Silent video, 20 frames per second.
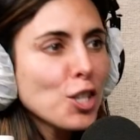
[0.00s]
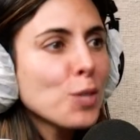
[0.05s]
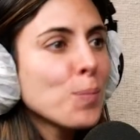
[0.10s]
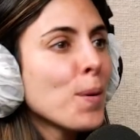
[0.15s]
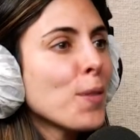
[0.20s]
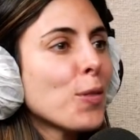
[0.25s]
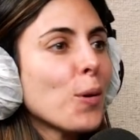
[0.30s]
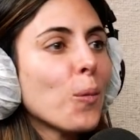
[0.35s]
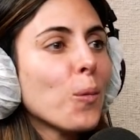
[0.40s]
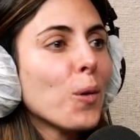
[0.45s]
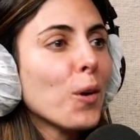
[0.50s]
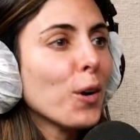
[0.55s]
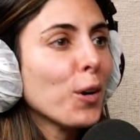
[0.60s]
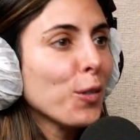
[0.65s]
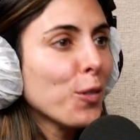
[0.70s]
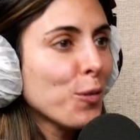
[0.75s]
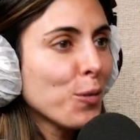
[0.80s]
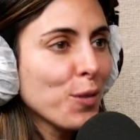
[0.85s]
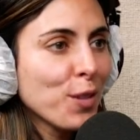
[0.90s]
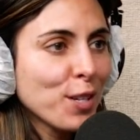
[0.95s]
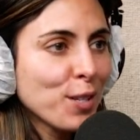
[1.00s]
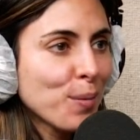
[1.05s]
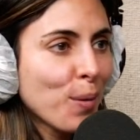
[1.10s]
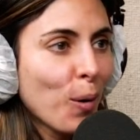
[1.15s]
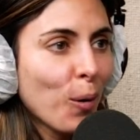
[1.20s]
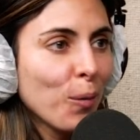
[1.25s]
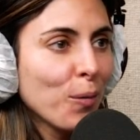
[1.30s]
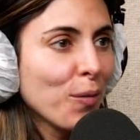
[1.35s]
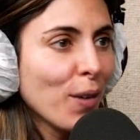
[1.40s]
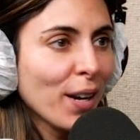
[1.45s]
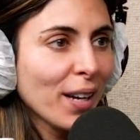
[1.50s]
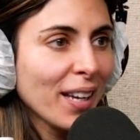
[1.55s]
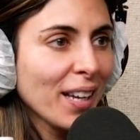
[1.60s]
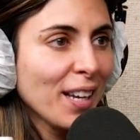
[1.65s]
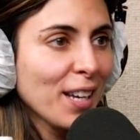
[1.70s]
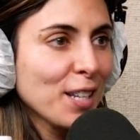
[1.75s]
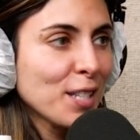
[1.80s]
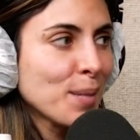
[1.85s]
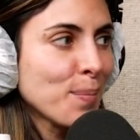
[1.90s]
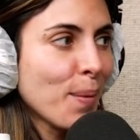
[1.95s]
just put the world through this whole
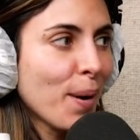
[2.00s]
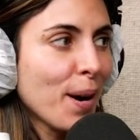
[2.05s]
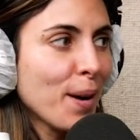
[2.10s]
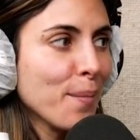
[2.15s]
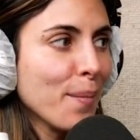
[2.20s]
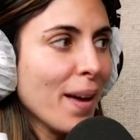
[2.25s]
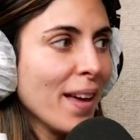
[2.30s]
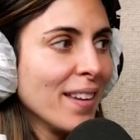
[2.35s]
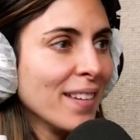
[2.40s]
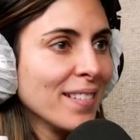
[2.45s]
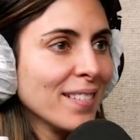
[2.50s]
fucking experiment.